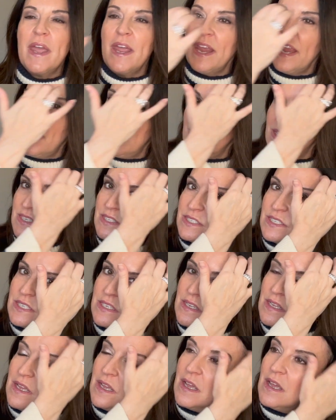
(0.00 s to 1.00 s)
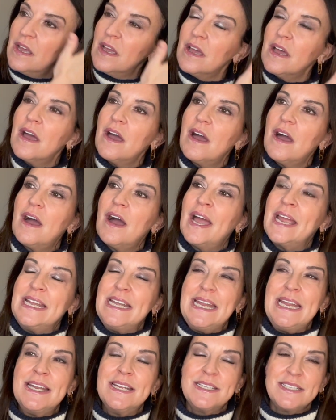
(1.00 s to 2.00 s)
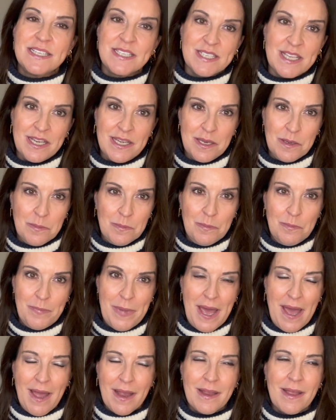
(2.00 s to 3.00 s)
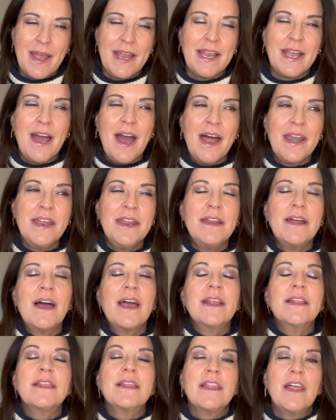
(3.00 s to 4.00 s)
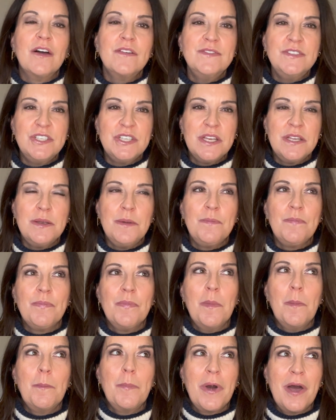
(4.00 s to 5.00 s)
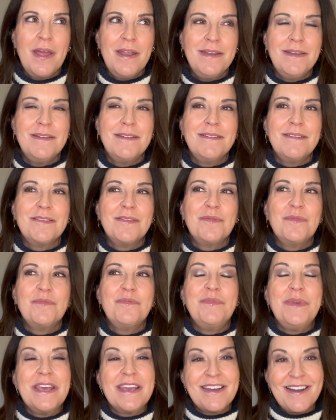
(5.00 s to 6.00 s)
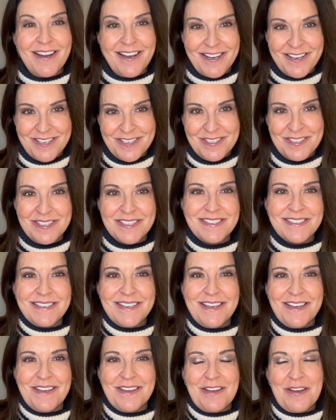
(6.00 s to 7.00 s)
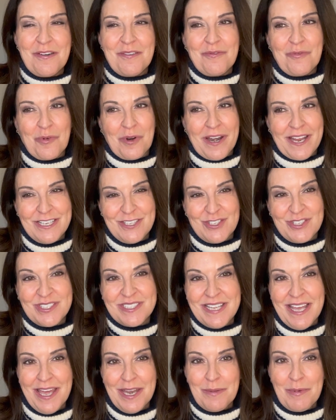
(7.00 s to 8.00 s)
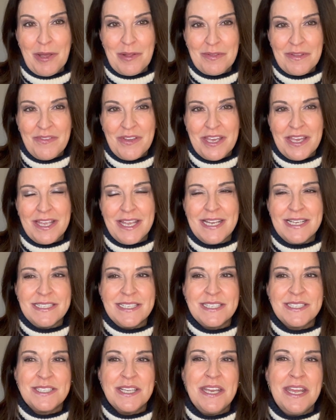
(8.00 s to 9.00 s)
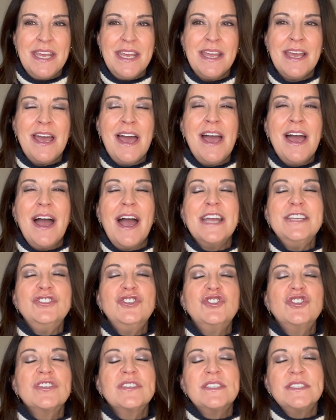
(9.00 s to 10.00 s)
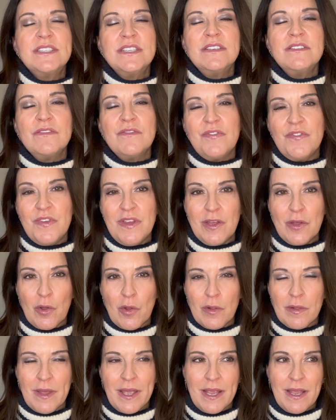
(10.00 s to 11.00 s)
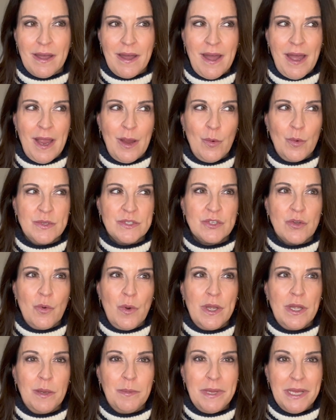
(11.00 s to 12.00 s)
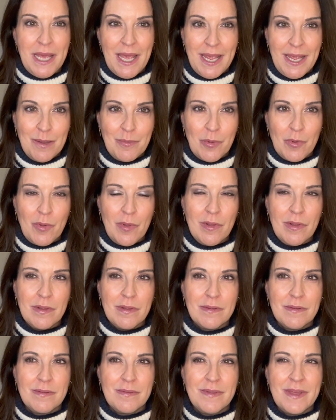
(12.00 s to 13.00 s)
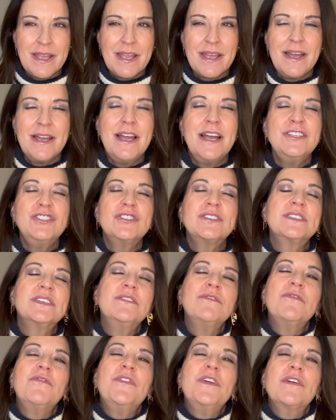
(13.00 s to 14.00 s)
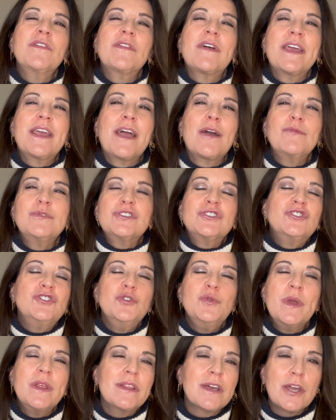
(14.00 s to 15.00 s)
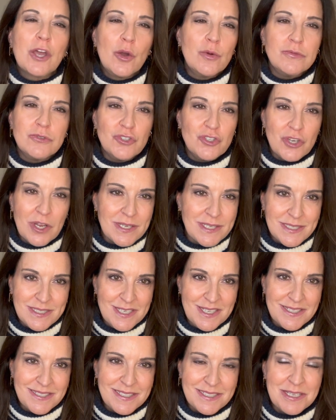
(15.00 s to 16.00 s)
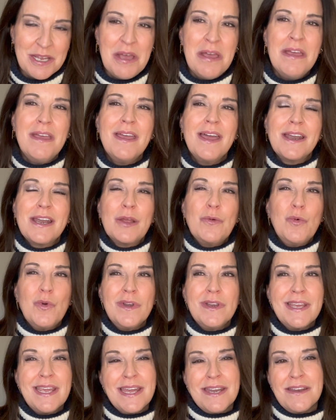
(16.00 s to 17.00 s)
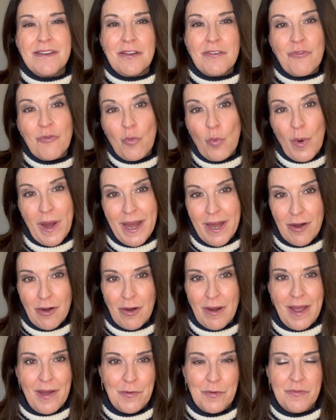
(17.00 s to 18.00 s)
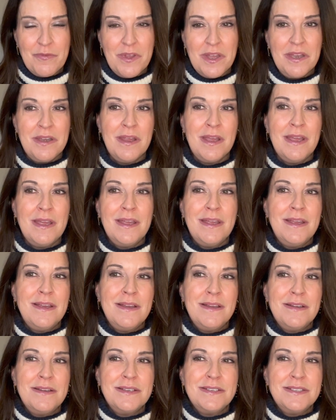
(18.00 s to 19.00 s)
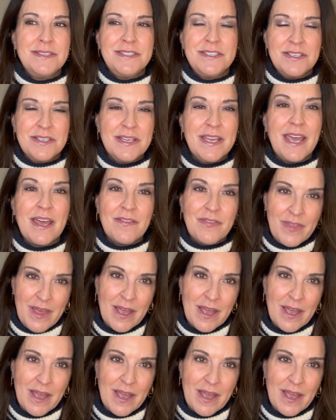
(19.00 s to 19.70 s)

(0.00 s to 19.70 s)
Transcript: And I needed to send it back. I got it. I loved it. But because of what I just said about living in Kansas City, I just didn't feel like I was going to be able, like, I just didn't feel like I was doing the coat justice, and I wouldn't get enough wear out of it to get